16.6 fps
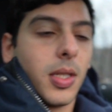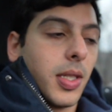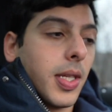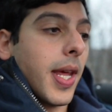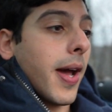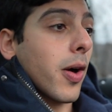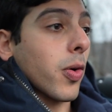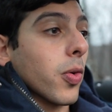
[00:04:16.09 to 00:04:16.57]

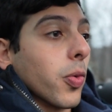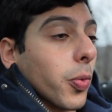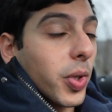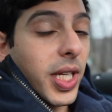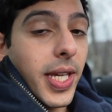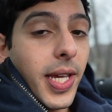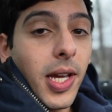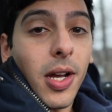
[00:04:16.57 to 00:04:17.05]
Now,
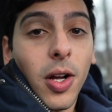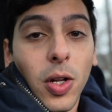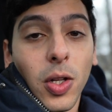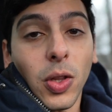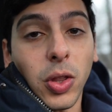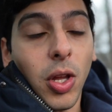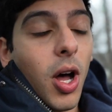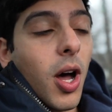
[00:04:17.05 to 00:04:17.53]
we get a
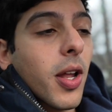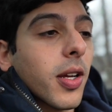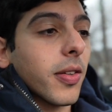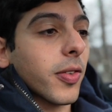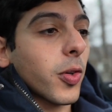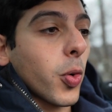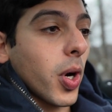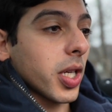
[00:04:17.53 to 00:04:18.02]
lot
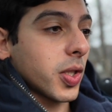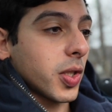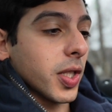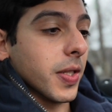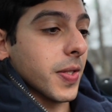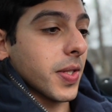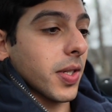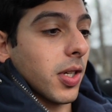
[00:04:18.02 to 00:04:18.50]
of
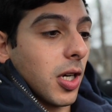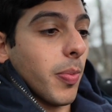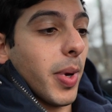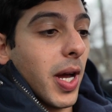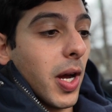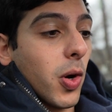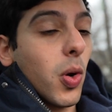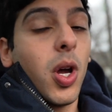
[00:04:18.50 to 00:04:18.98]
questions
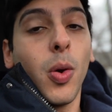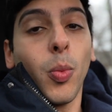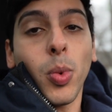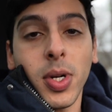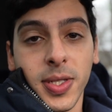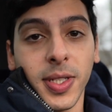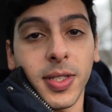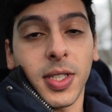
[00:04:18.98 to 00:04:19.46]
about
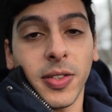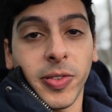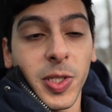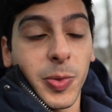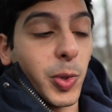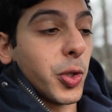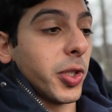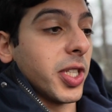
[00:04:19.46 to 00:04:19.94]
what's the
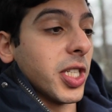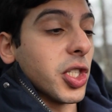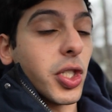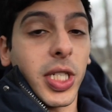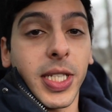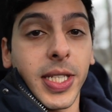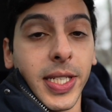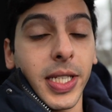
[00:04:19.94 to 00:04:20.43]
difference between a
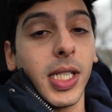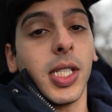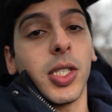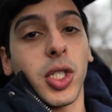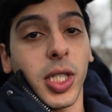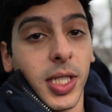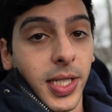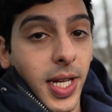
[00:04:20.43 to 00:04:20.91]
GT,
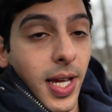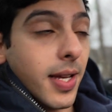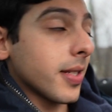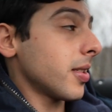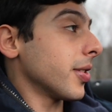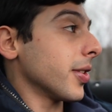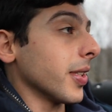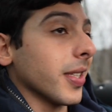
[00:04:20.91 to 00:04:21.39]

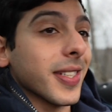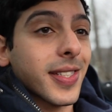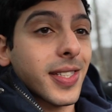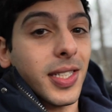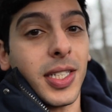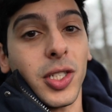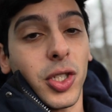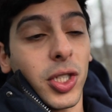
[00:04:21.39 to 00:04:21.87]
GTS,
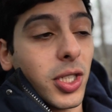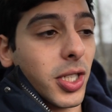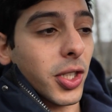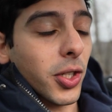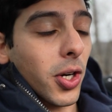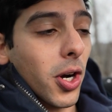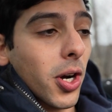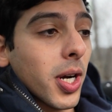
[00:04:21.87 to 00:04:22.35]
GTC,
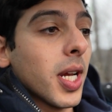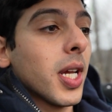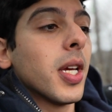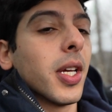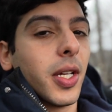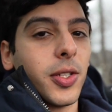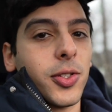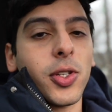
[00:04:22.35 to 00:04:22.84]
GTR.
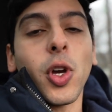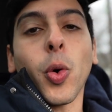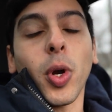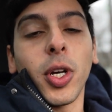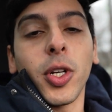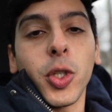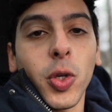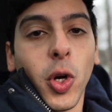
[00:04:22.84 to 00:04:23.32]
So
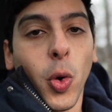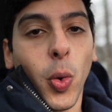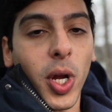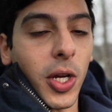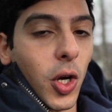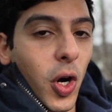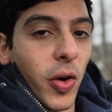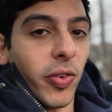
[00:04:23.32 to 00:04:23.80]
we're gonna do a
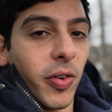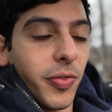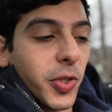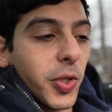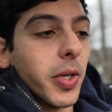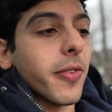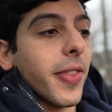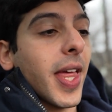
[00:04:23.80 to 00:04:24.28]
quick
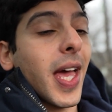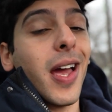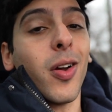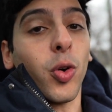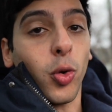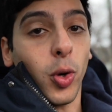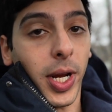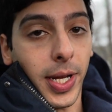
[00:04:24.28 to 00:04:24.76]
overview of that
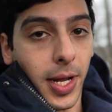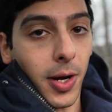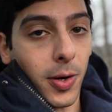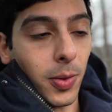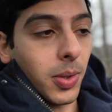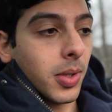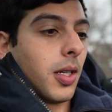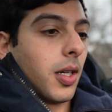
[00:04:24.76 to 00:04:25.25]
right
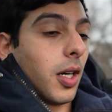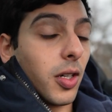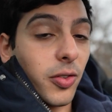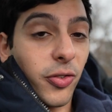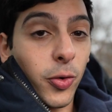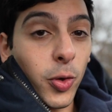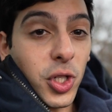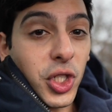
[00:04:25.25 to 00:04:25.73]
now.
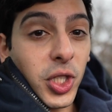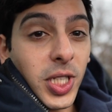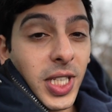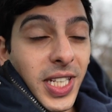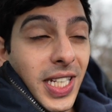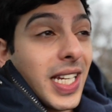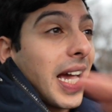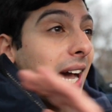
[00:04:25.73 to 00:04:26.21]

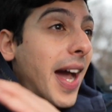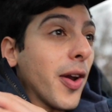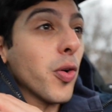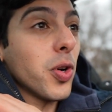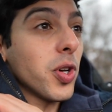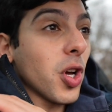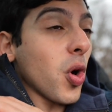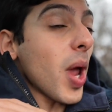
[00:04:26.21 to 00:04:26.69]
Unfortunately, I
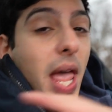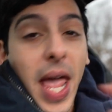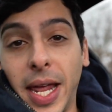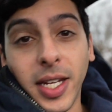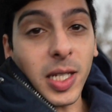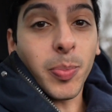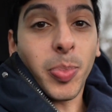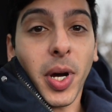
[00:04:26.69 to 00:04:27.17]
don't know
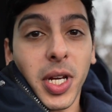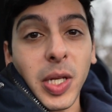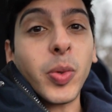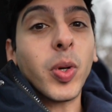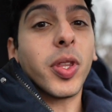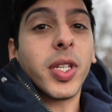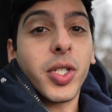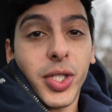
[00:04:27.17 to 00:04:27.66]
anybody
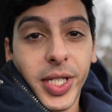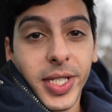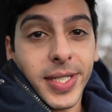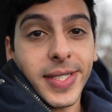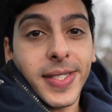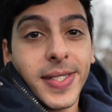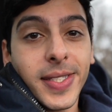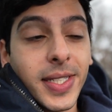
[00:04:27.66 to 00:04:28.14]
with a
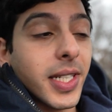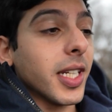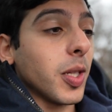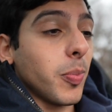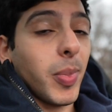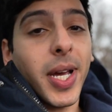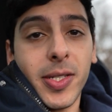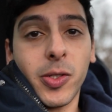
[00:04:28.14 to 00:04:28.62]
GTC
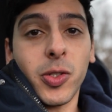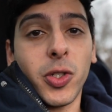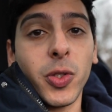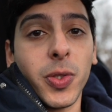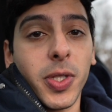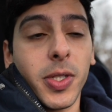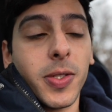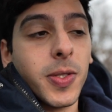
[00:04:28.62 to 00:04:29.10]
in
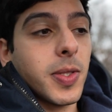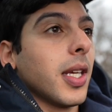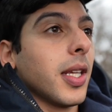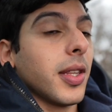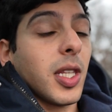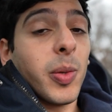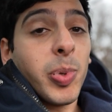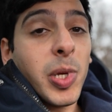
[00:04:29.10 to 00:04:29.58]
Massachusetts.
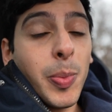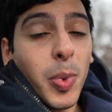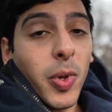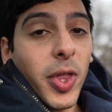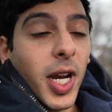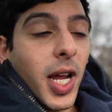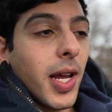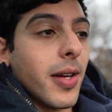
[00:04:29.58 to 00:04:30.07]
The
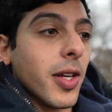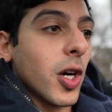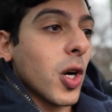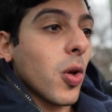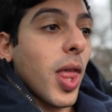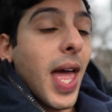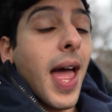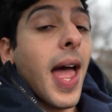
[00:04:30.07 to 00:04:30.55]
people that I
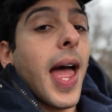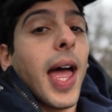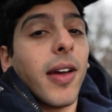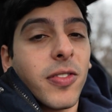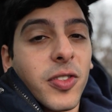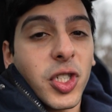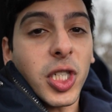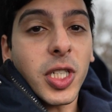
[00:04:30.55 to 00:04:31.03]
know that
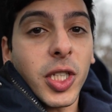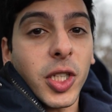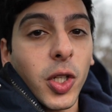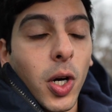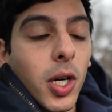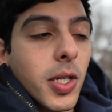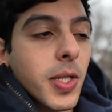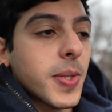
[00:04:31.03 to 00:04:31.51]
have
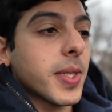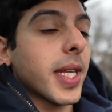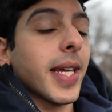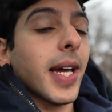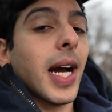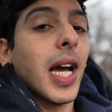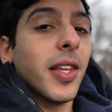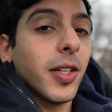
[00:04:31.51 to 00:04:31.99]
GTRs,
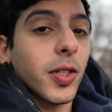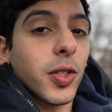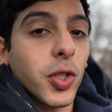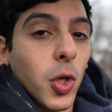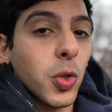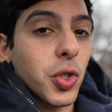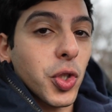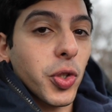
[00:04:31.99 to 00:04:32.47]
they either
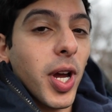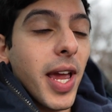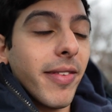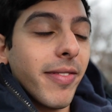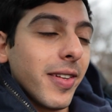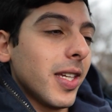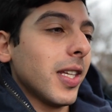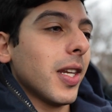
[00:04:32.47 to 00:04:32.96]
don't
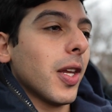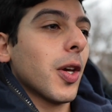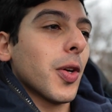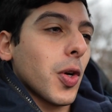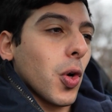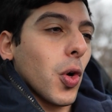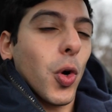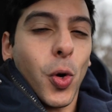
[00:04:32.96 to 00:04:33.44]
drive it
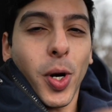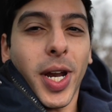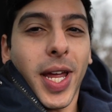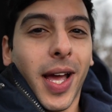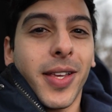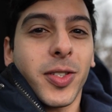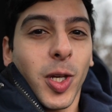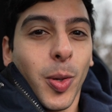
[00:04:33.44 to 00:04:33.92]
or
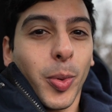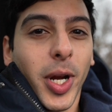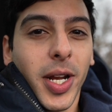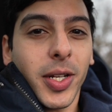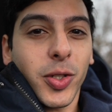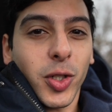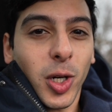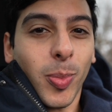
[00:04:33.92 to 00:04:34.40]
it has
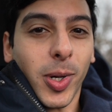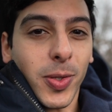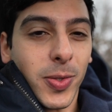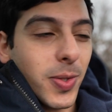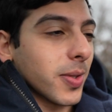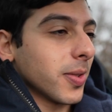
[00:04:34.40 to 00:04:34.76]
upgraded turbos.